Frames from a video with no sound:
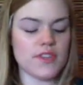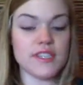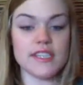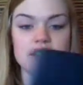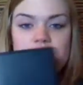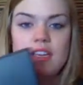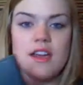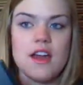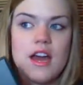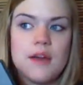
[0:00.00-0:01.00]
this is,
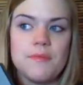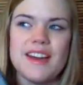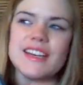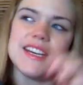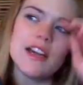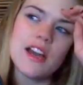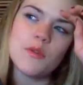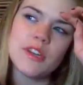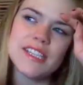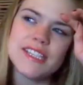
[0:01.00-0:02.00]
I
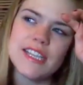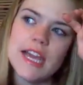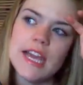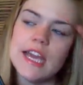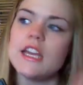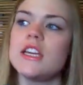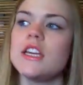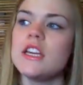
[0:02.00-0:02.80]
want to say